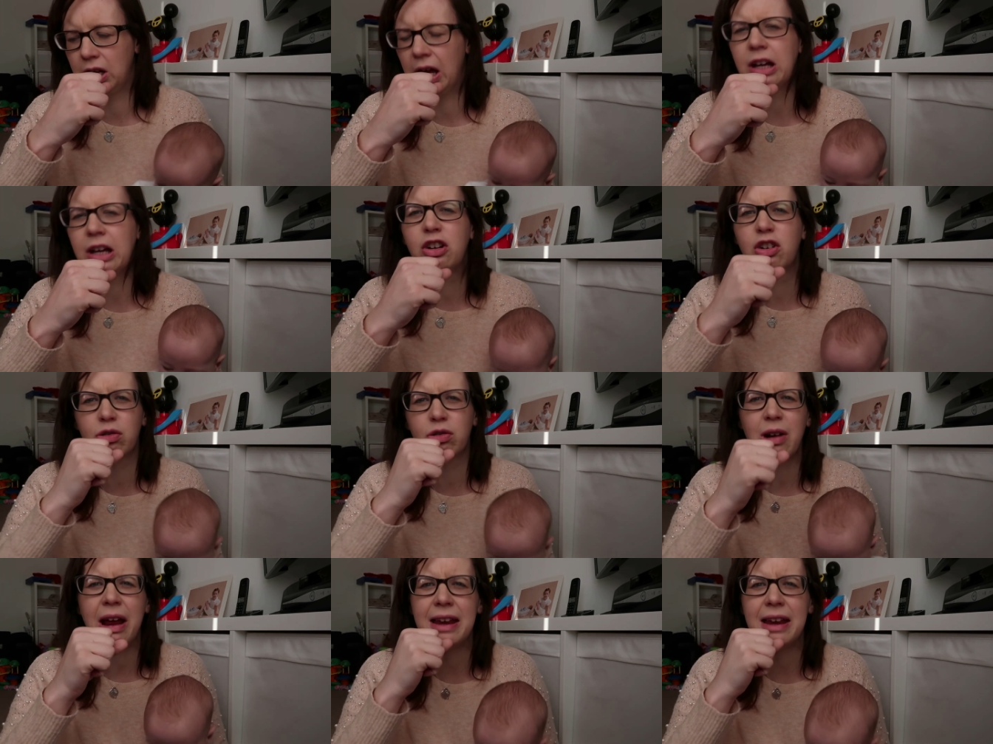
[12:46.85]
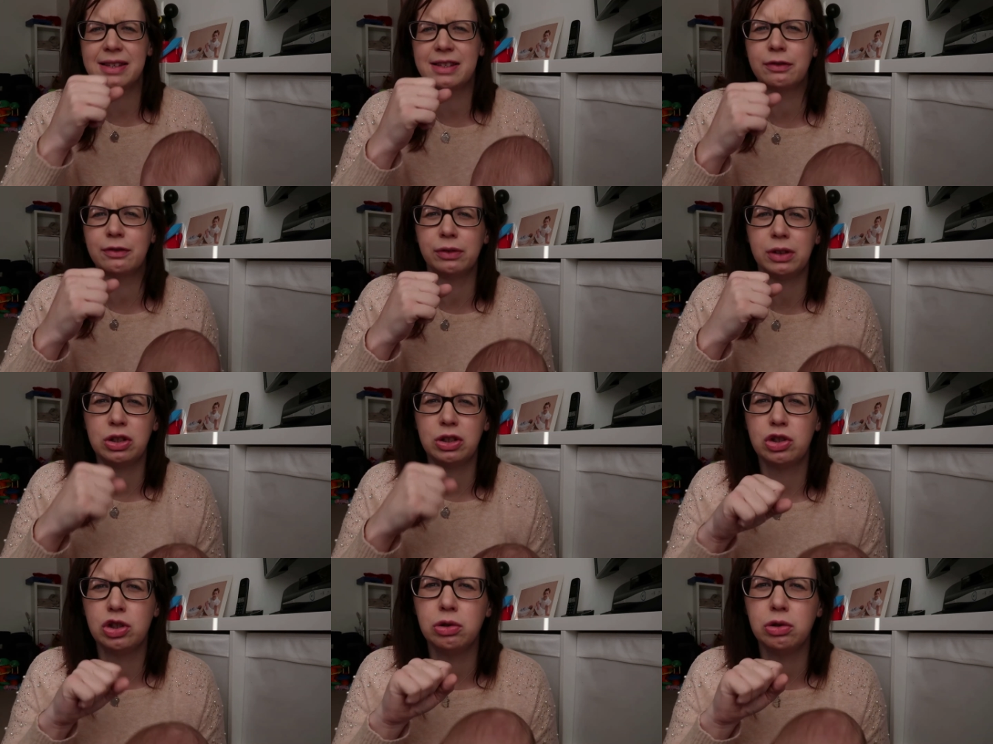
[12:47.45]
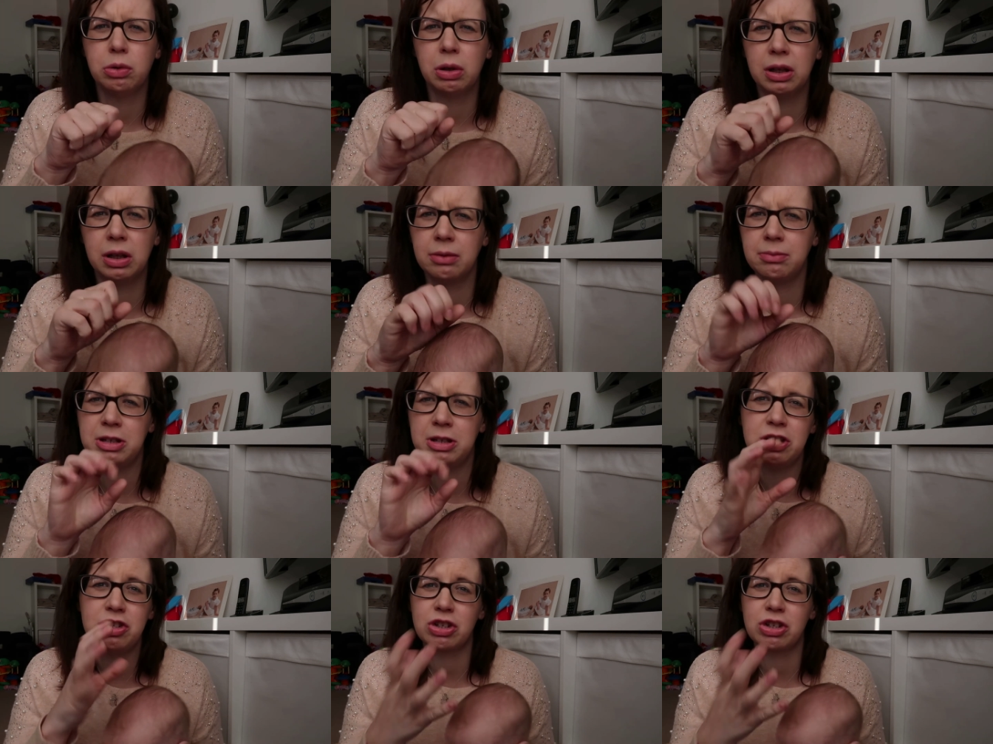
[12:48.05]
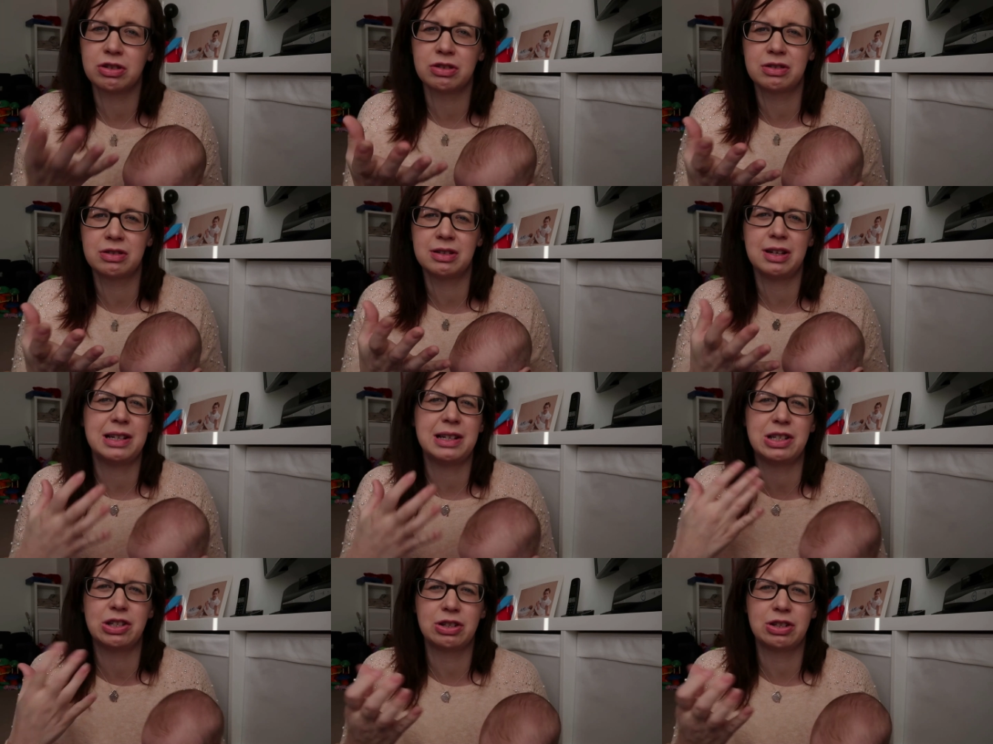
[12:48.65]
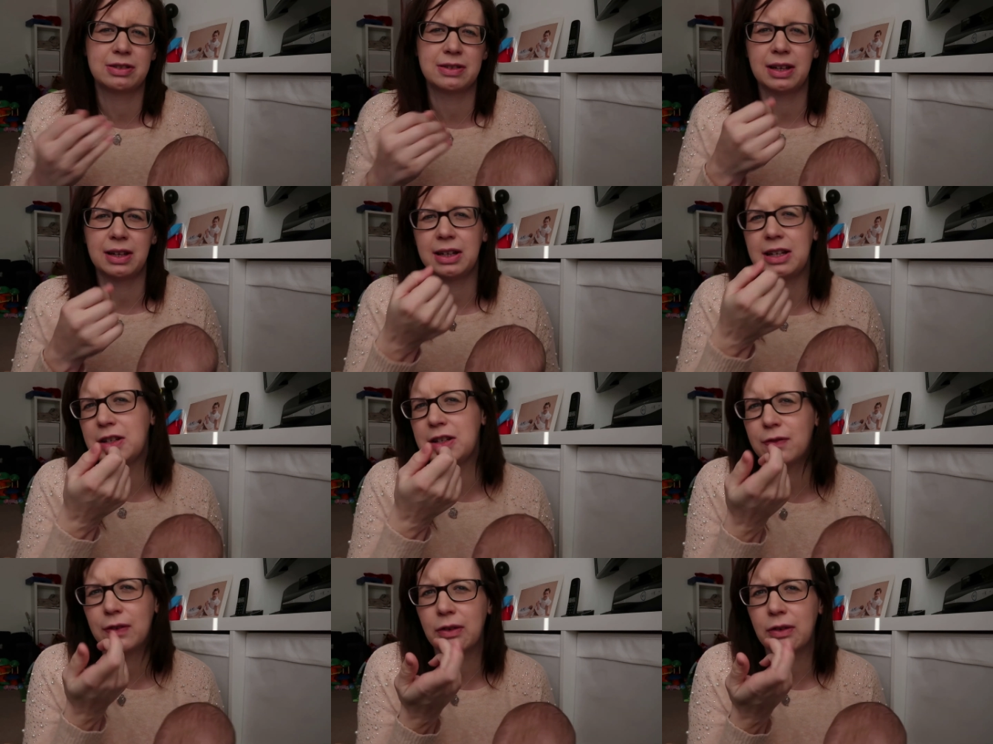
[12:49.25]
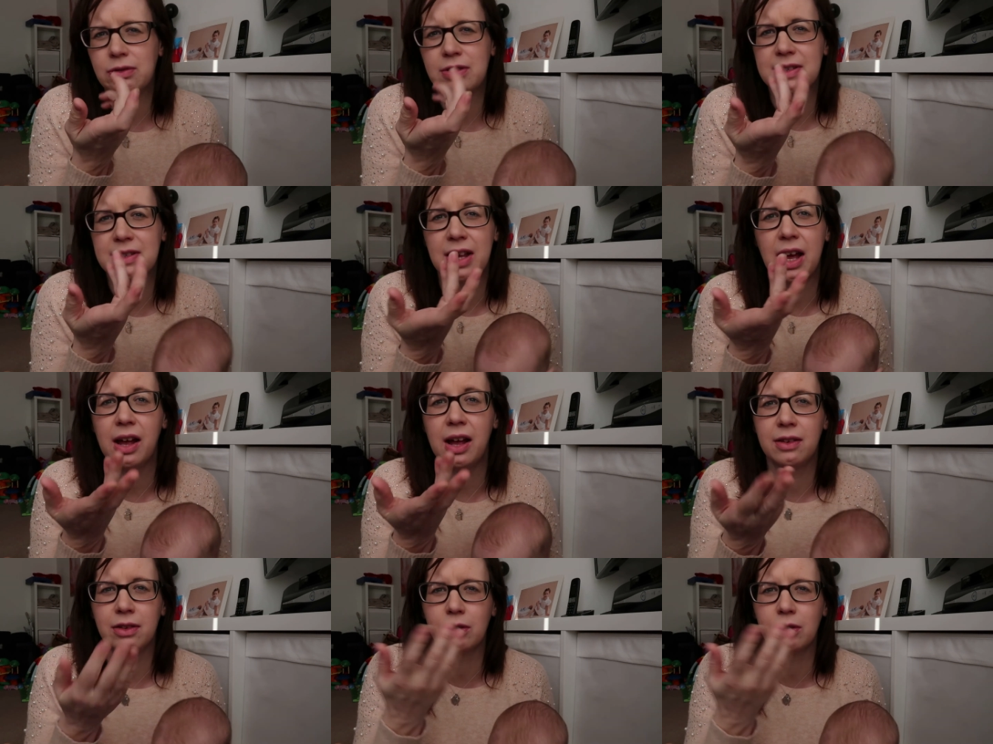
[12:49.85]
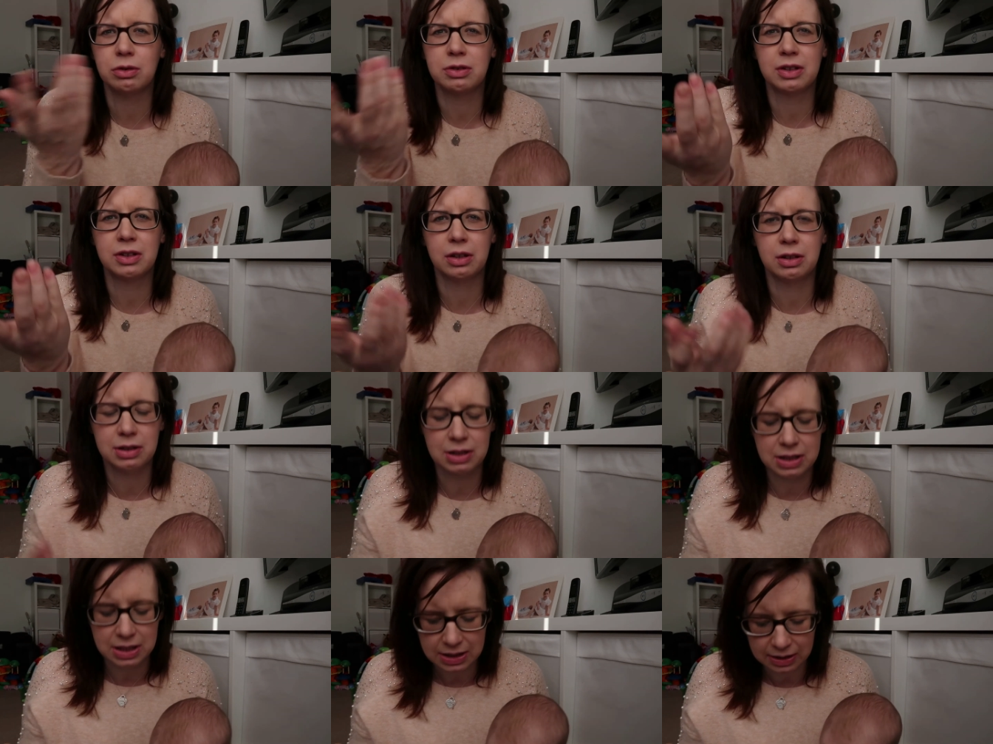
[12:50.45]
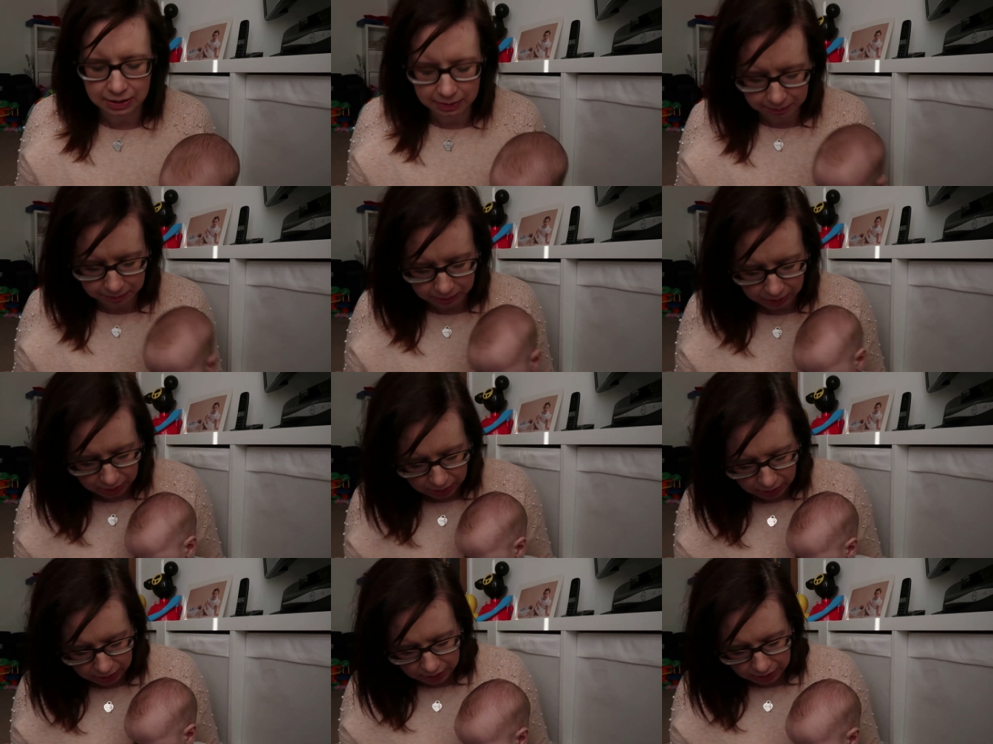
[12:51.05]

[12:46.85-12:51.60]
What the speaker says: aggressively chewing them. It's just like he's found his hands, so he's going to eat them.